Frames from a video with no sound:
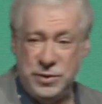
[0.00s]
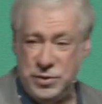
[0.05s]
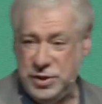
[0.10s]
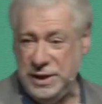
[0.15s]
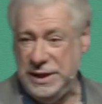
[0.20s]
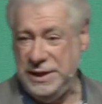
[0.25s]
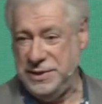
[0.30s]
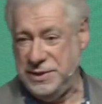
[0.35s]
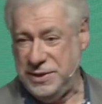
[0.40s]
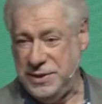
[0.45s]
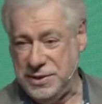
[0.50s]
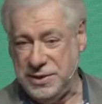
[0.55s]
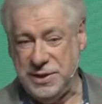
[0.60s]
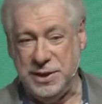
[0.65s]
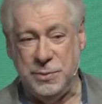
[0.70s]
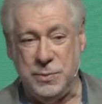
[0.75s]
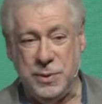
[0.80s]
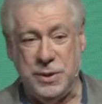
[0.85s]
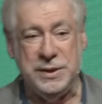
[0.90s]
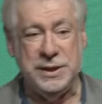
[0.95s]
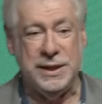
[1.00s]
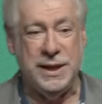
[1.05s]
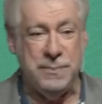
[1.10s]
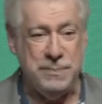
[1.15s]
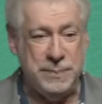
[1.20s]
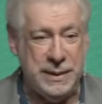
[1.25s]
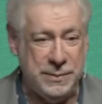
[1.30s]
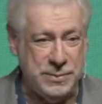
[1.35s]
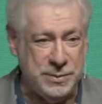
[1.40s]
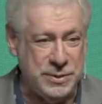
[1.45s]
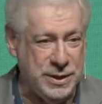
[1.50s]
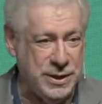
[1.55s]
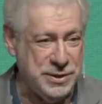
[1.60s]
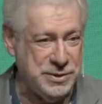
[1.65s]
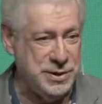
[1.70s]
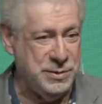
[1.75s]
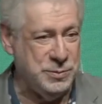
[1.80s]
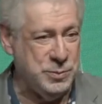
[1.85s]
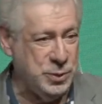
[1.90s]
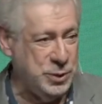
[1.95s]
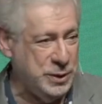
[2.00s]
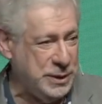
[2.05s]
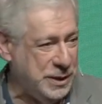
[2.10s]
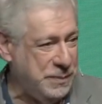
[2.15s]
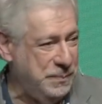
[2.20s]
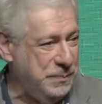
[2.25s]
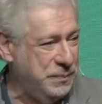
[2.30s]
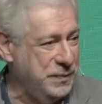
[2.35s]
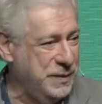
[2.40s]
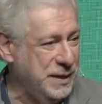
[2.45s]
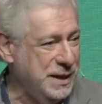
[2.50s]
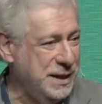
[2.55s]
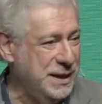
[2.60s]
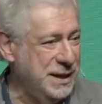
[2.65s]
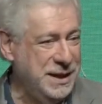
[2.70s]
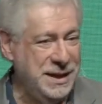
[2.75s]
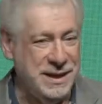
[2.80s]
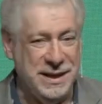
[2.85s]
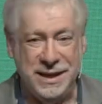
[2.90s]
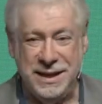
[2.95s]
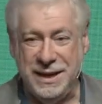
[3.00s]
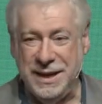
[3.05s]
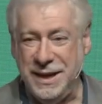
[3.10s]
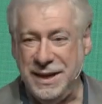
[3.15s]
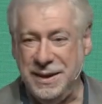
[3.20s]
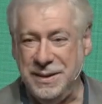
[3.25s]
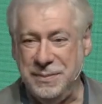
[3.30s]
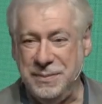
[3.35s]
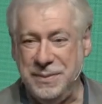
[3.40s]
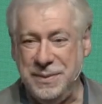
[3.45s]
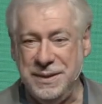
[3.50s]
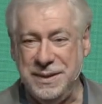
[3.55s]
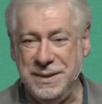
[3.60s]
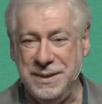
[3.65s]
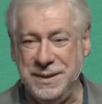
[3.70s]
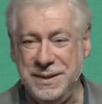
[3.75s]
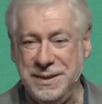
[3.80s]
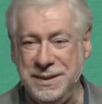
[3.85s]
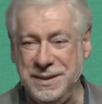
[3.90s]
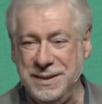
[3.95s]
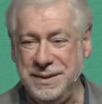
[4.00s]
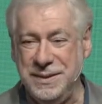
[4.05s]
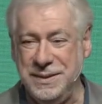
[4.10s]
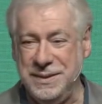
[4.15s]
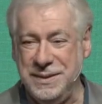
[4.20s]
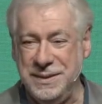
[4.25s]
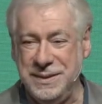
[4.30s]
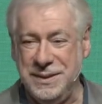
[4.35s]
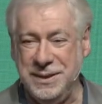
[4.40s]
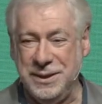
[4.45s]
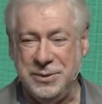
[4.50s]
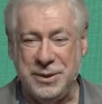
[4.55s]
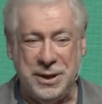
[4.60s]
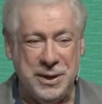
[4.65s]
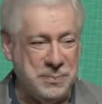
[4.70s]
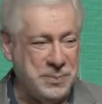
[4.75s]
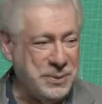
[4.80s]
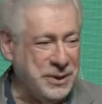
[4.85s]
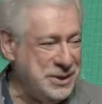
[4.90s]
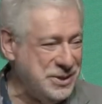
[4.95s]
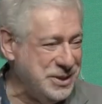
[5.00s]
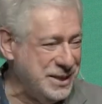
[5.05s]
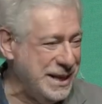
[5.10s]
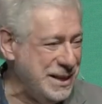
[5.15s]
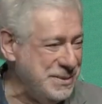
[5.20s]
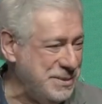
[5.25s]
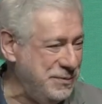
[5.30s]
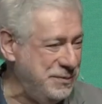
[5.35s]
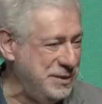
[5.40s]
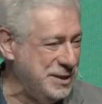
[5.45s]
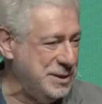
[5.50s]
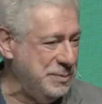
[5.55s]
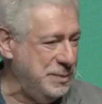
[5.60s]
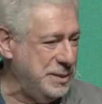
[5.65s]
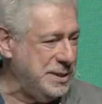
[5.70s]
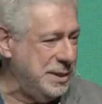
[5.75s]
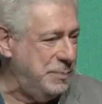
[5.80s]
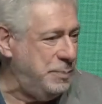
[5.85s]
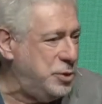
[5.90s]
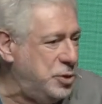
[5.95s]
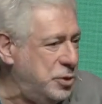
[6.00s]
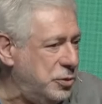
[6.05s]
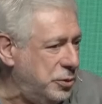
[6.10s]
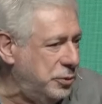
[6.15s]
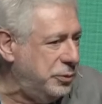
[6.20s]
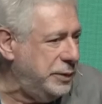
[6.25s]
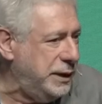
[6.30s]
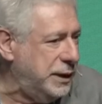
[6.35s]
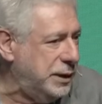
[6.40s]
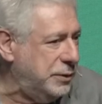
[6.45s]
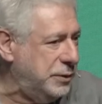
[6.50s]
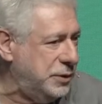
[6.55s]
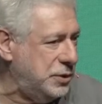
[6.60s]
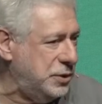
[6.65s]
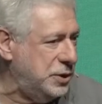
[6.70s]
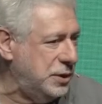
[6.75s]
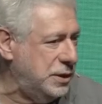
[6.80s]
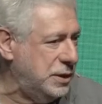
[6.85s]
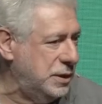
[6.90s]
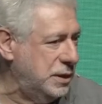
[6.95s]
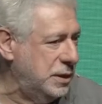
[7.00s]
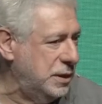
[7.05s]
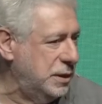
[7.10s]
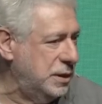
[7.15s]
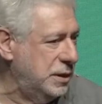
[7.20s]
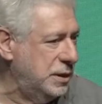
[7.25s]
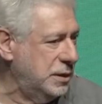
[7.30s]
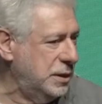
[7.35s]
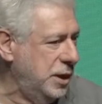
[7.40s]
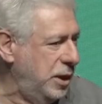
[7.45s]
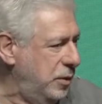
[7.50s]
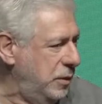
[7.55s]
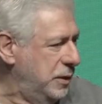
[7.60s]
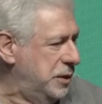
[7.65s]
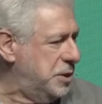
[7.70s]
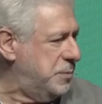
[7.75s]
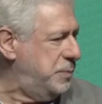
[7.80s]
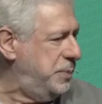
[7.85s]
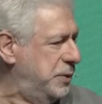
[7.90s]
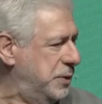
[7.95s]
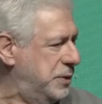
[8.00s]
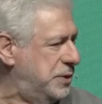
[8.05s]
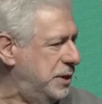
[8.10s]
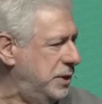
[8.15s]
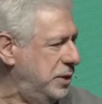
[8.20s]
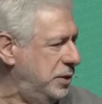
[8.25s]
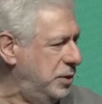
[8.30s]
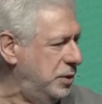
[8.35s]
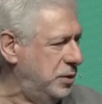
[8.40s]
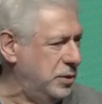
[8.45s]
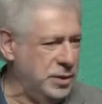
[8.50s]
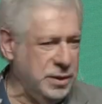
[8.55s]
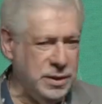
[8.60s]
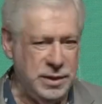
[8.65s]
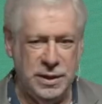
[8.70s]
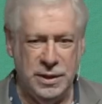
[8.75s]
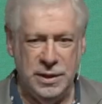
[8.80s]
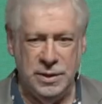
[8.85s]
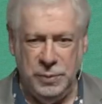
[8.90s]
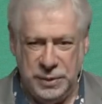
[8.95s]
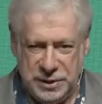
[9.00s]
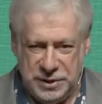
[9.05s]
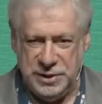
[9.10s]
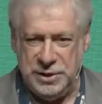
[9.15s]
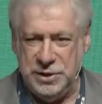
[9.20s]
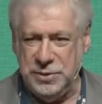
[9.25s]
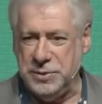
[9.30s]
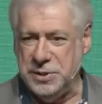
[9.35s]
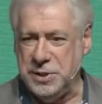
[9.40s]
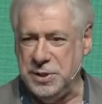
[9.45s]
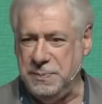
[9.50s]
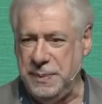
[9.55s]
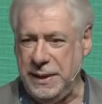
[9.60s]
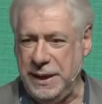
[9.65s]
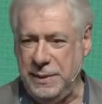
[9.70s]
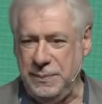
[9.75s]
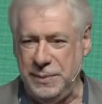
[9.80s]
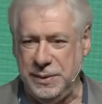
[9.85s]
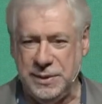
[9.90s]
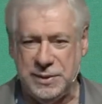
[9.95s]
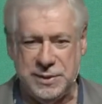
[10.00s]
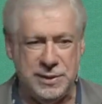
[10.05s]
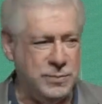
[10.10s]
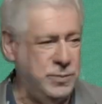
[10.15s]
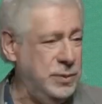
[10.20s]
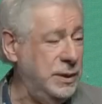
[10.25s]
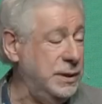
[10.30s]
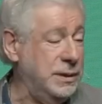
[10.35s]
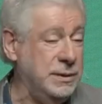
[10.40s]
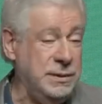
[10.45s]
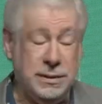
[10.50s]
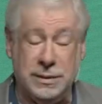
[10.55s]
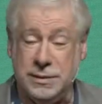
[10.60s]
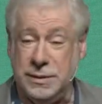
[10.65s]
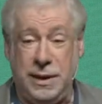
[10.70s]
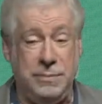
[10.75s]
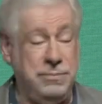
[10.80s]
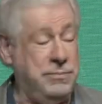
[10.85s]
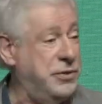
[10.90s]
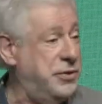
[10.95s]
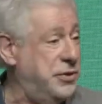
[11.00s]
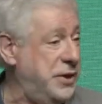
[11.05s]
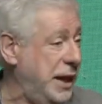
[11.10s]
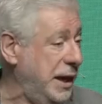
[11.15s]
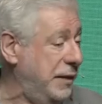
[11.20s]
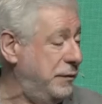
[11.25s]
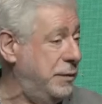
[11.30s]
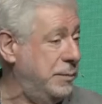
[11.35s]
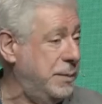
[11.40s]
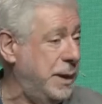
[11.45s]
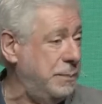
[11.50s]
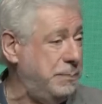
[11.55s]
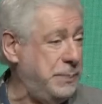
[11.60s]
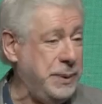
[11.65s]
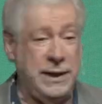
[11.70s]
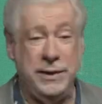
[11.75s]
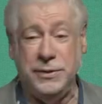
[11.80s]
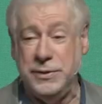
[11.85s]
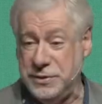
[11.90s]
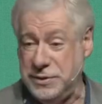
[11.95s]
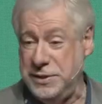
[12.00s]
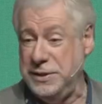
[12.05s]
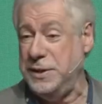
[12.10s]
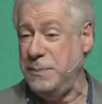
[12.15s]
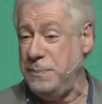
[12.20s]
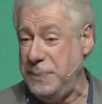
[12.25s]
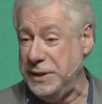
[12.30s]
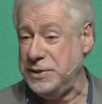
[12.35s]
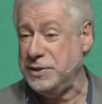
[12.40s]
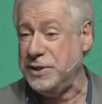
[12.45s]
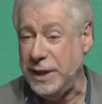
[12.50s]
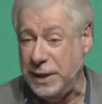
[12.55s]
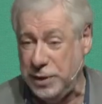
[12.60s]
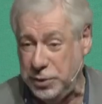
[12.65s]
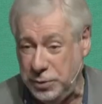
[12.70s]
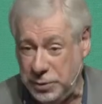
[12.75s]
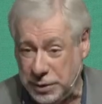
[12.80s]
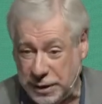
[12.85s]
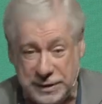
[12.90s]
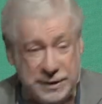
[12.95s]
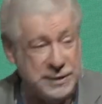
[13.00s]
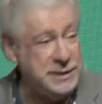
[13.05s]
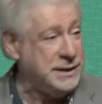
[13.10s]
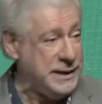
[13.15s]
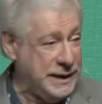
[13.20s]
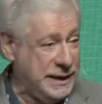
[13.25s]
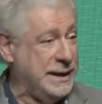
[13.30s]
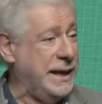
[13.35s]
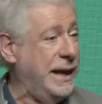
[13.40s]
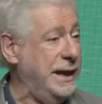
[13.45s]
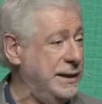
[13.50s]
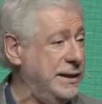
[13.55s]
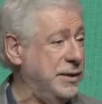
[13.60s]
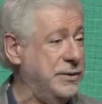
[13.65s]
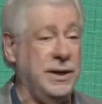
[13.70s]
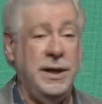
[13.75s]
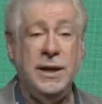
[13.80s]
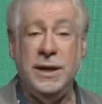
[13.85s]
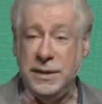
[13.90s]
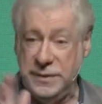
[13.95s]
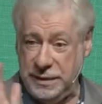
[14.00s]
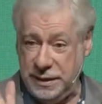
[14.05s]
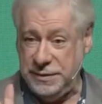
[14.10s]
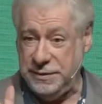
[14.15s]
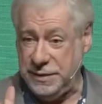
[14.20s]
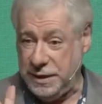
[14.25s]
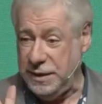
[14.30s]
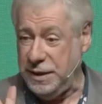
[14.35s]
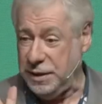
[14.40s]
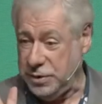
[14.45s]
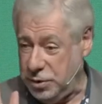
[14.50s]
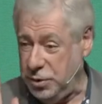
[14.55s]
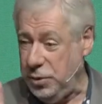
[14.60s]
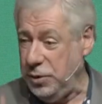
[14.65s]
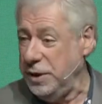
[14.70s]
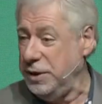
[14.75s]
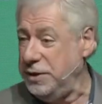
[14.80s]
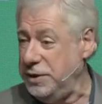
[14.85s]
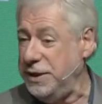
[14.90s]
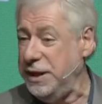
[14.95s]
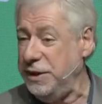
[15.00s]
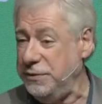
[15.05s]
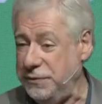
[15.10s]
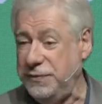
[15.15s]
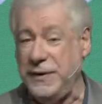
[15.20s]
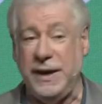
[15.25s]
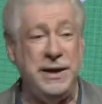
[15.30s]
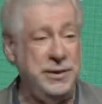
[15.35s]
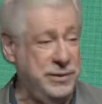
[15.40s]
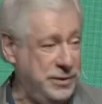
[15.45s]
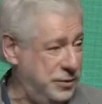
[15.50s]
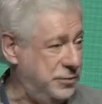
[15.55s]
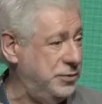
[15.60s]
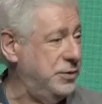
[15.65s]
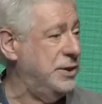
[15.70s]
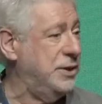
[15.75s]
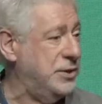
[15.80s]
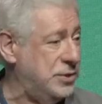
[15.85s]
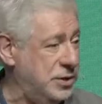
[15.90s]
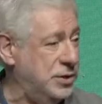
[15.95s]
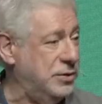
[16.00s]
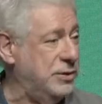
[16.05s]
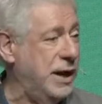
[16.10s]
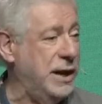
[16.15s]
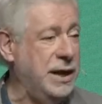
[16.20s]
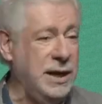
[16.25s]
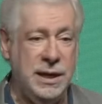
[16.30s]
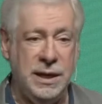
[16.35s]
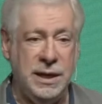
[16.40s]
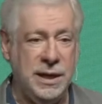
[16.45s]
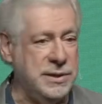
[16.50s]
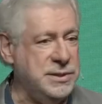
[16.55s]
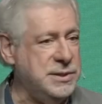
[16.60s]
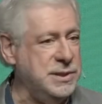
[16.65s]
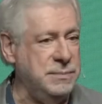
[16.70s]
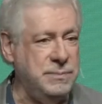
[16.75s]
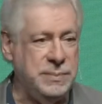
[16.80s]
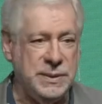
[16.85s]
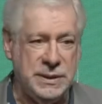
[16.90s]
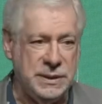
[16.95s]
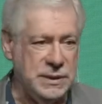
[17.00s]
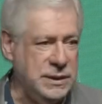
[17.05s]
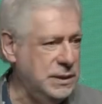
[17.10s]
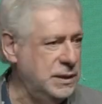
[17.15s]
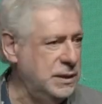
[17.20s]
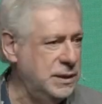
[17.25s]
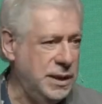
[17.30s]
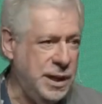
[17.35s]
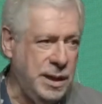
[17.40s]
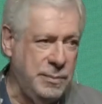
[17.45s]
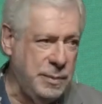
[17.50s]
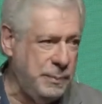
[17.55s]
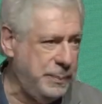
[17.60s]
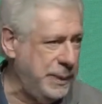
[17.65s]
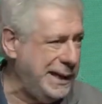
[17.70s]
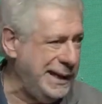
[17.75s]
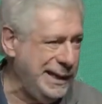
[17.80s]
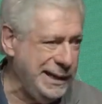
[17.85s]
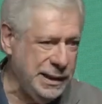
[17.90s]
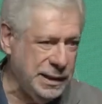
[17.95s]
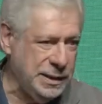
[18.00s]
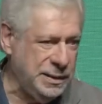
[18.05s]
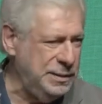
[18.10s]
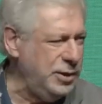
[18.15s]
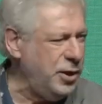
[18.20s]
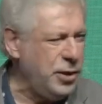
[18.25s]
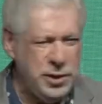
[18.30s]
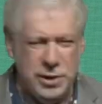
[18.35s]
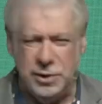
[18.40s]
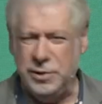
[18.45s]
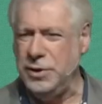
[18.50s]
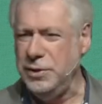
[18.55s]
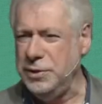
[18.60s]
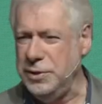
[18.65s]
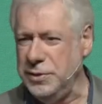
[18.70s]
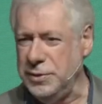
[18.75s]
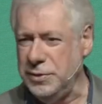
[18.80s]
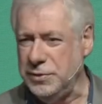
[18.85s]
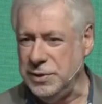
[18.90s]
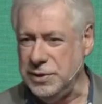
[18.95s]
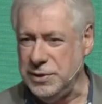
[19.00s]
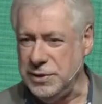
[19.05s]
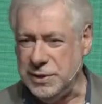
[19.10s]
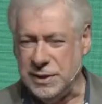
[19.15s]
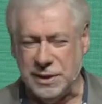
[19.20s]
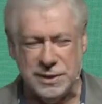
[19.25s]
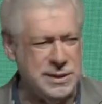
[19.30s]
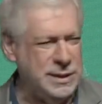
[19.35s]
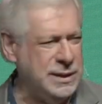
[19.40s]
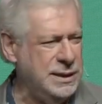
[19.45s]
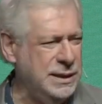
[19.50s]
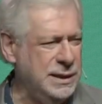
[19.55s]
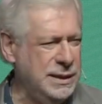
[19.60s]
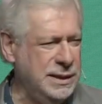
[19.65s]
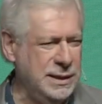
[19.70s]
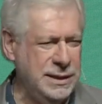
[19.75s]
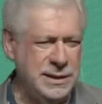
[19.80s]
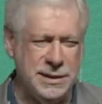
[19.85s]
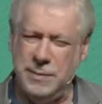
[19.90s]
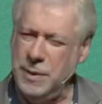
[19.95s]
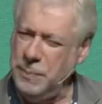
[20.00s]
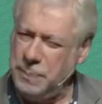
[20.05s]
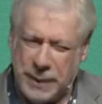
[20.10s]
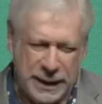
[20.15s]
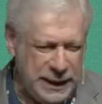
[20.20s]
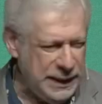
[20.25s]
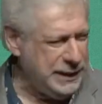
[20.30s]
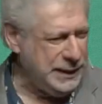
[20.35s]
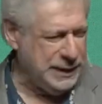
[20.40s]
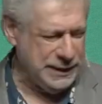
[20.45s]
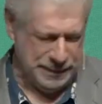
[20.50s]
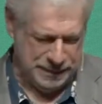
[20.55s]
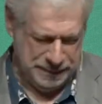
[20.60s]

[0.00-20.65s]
Jesus and I wanted to get baptized in water, a Greek priest came to visit me and said, but you're already a Christian. The Holy Spirit's in you. We did you as a baby. I said, well, look, I'm thankful my parents did the best they could. I didn't negate that according to their faith and tradition, great. I said, but I'm a pagan. No, you're not, you're a Christian. I said, I'm a pagan.